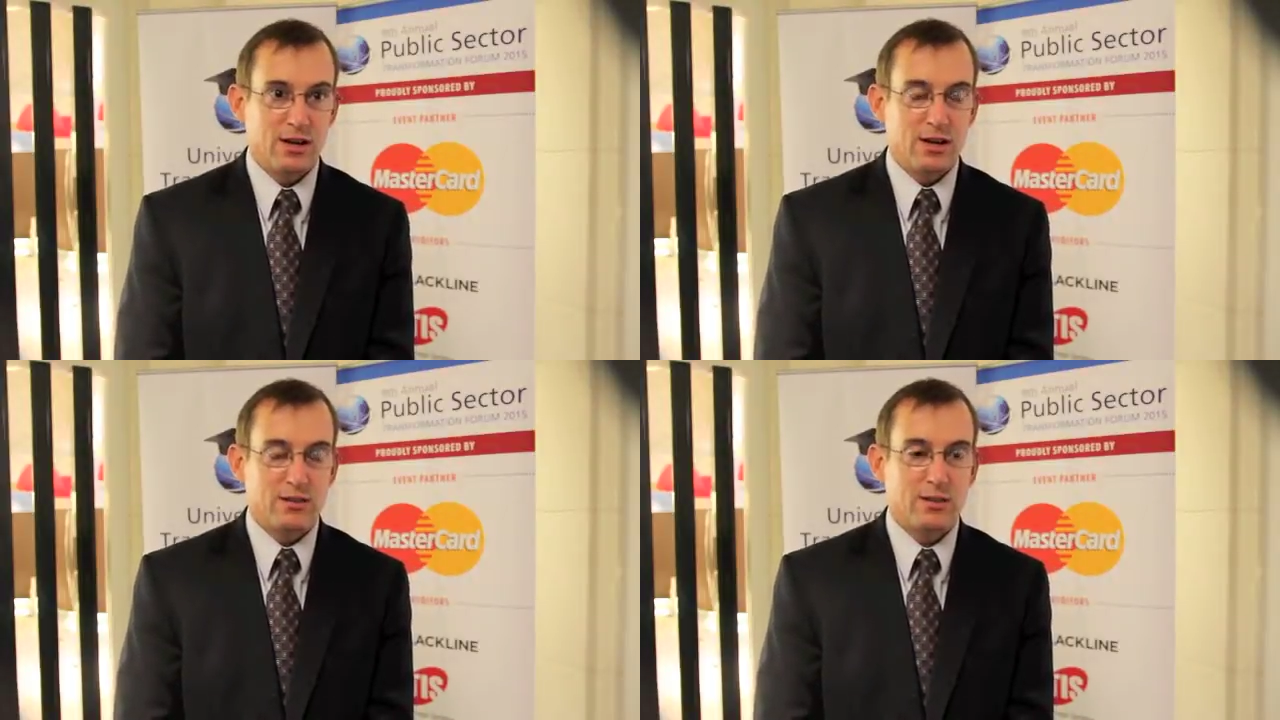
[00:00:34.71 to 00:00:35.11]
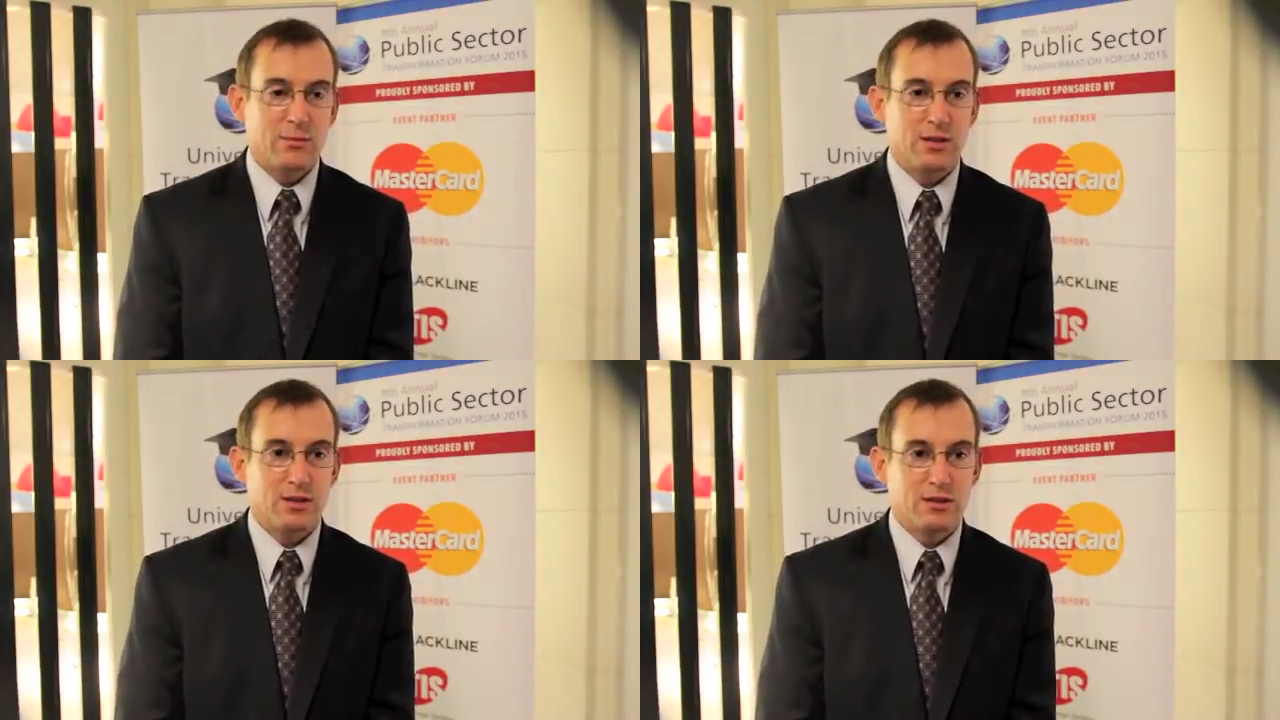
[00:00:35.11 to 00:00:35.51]
And some
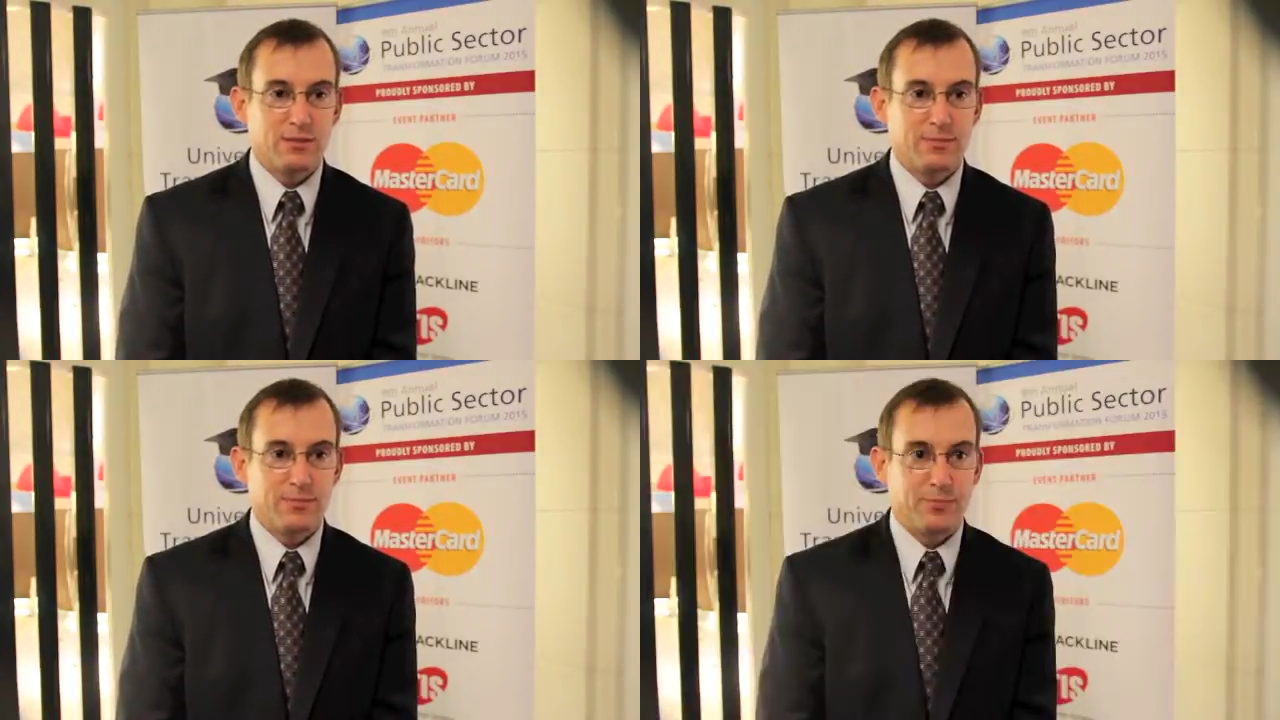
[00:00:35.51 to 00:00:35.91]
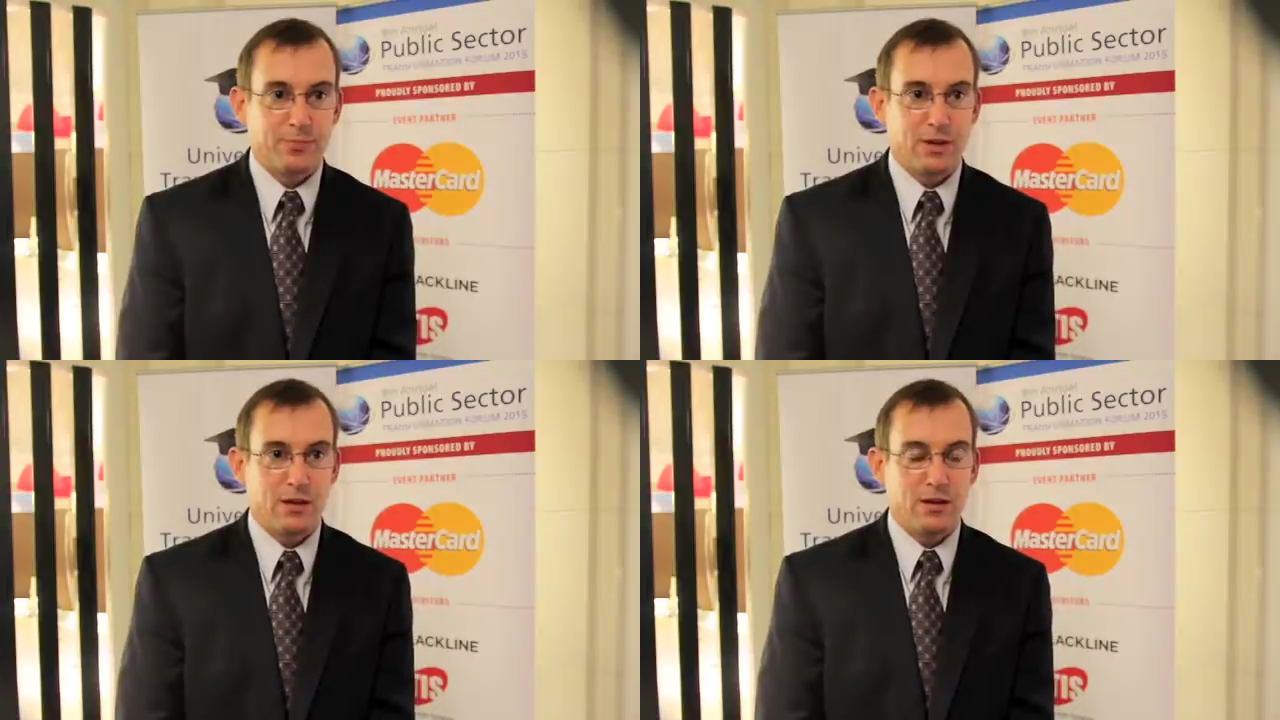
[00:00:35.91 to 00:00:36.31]
of the
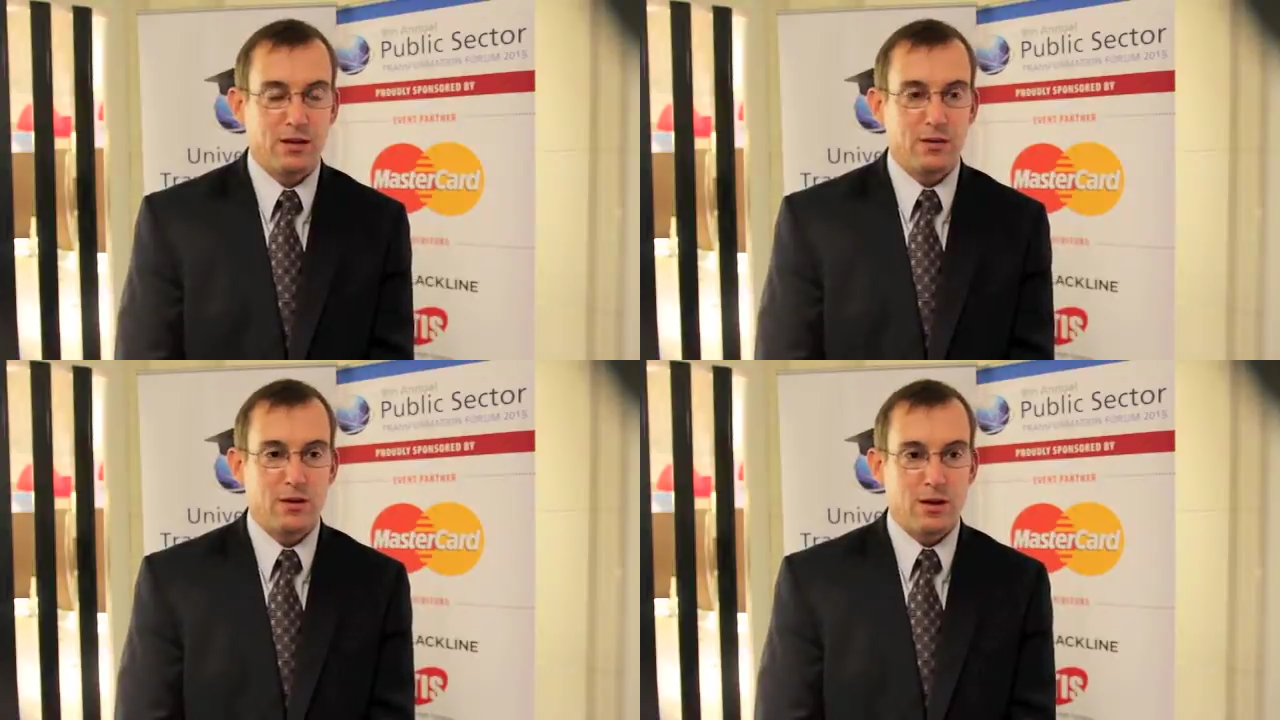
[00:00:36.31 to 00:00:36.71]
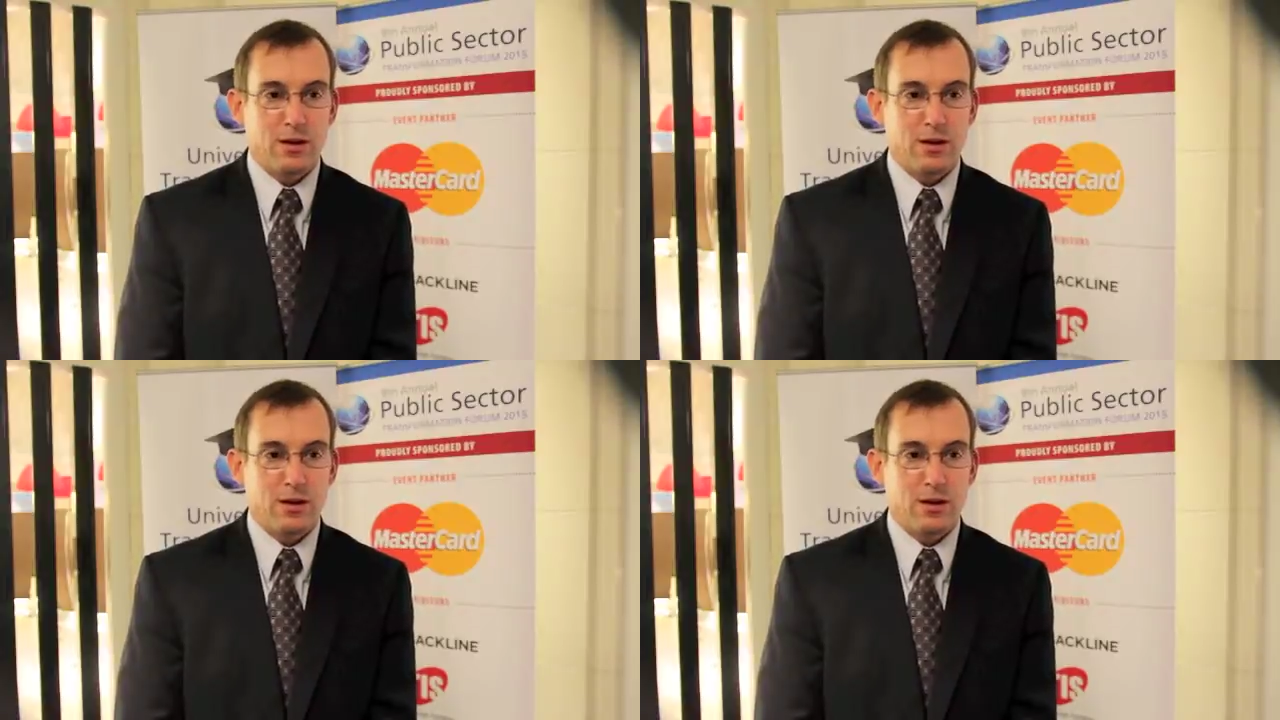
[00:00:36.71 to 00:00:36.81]
key